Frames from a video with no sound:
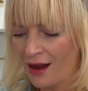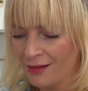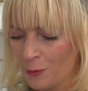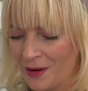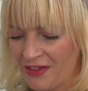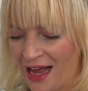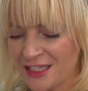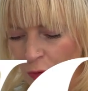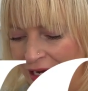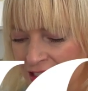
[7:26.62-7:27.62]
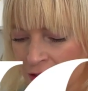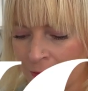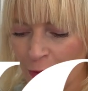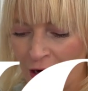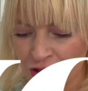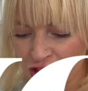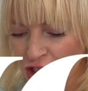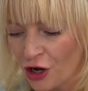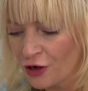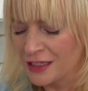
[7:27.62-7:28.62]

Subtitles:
a little bit of that sweetness from the brown sugar, the